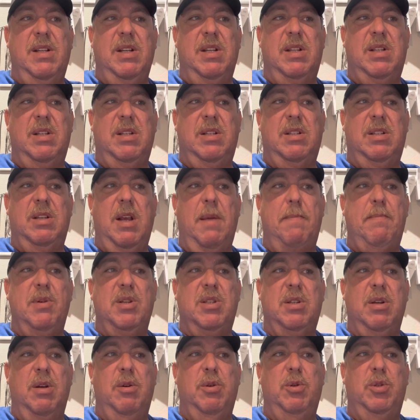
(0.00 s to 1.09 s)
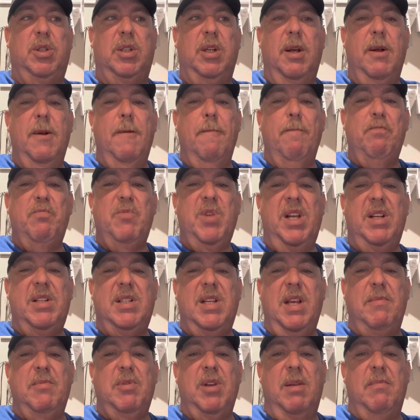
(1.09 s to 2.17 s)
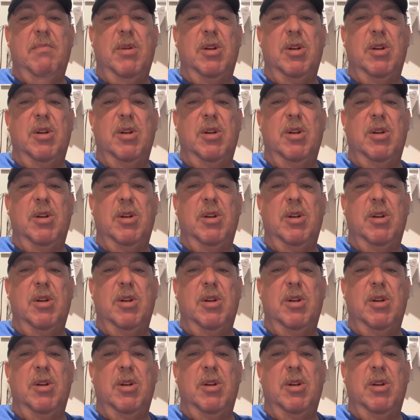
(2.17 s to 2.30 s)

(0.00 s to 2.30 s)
It's episodes. It seems like